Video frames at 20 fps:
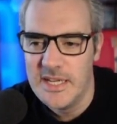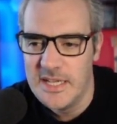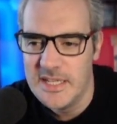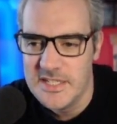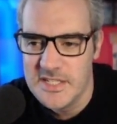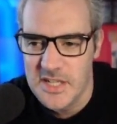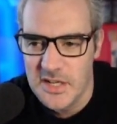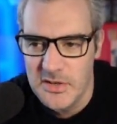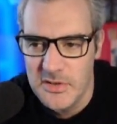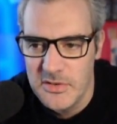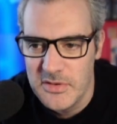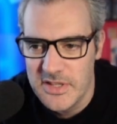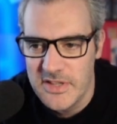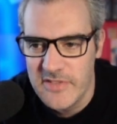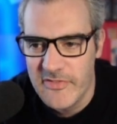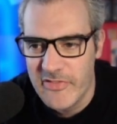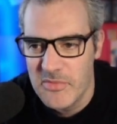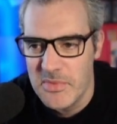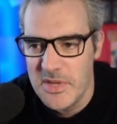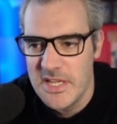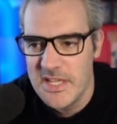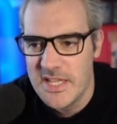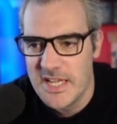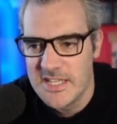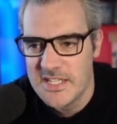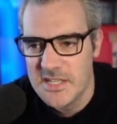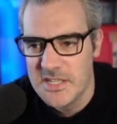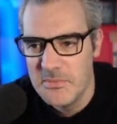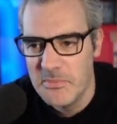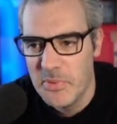So for me,
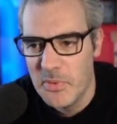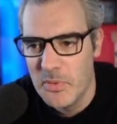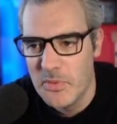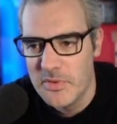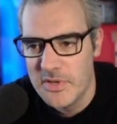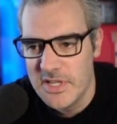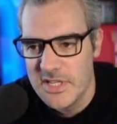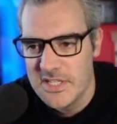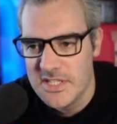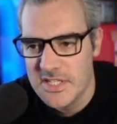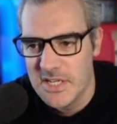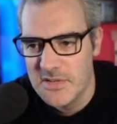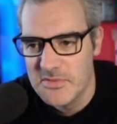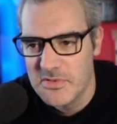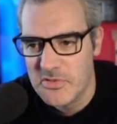that's important in terms